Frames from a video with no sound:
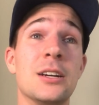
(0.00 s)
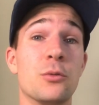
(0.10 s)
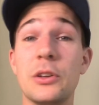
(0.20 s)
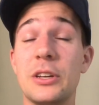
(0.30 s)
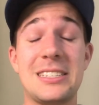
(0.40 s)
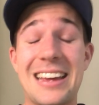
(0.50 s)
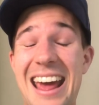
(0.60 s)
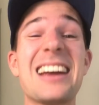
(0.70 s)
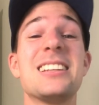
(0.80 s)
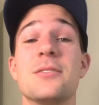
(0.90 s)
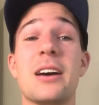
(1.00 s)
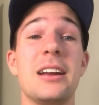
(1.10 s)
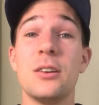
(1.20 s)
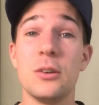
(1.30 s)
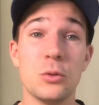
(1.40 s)
really it's that
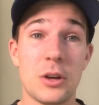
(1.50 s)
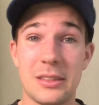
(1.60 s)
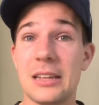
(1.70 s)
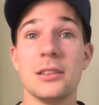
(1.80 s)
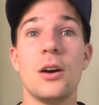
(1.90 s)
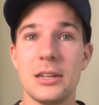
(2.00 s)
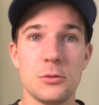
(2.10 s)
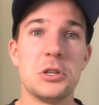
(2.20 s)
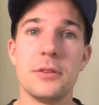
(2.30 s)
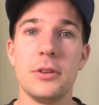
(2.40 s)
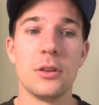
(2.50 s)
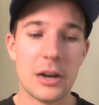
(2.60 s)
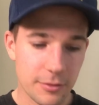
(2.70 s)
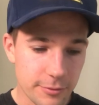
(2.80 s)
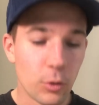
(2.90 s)
activator or that light switch, if you
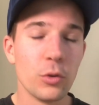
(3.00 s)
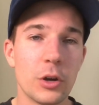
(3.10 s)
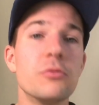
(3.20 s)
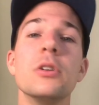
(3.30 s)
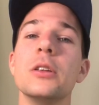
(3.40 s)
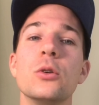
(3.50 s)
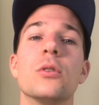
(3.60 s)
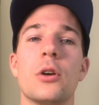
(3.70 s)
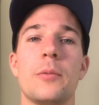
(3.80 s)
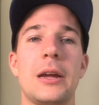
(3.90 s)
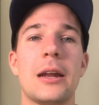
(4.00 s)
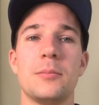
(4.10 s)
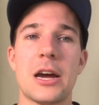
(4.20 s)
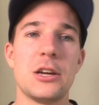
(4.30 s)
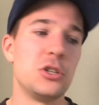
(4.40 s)
like, for those really good aerobic
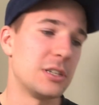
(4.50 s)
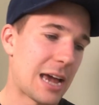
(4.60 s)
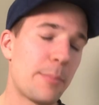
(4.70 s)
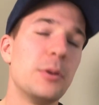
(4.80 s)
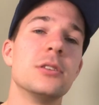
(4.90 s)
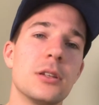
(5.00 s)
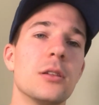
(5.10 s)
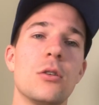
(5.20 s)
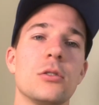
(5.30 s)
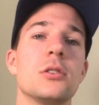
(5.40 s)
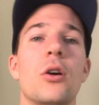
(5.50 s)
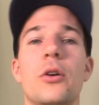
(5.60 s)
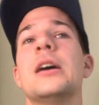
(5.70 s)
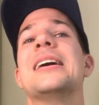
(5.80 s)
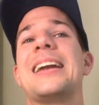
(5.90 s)
adaptations. Happens at the long slow
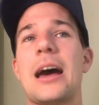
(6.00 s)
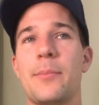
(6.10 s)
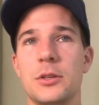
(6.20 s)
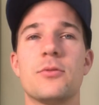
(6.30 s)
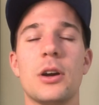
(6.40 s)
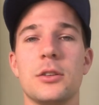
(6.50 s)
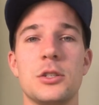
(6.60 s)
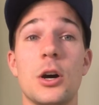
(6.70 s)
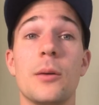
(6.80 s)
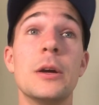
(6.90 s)
and happens right at the top.